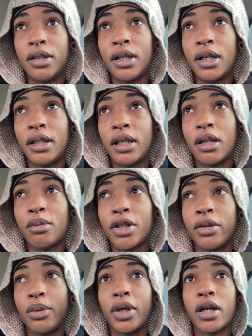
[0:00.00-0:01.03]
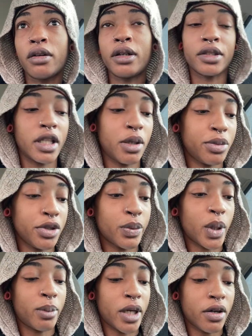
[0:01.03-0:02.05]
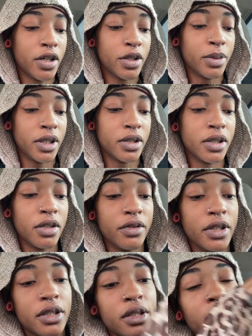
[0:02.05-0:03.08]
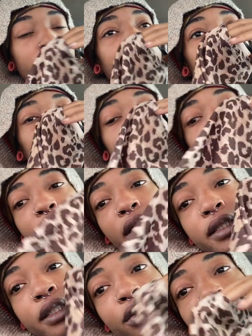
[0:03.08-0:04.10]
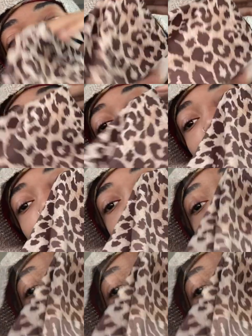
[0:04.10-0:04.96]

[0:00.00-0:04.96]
And then I'm going to go walk around Staples while my car's being serviced. So I'll see you guys in Staples.